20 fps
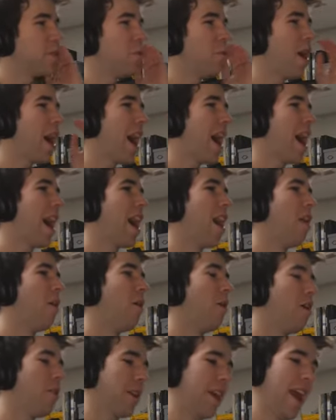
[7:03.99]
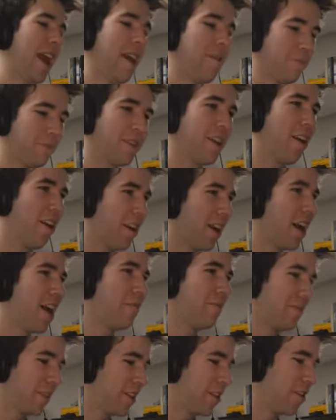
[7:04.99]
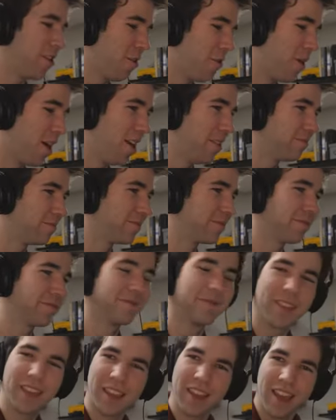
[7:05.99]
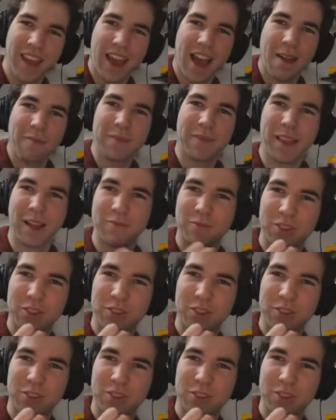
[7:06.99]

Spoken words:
Wow, okay, all right, you know what? I'm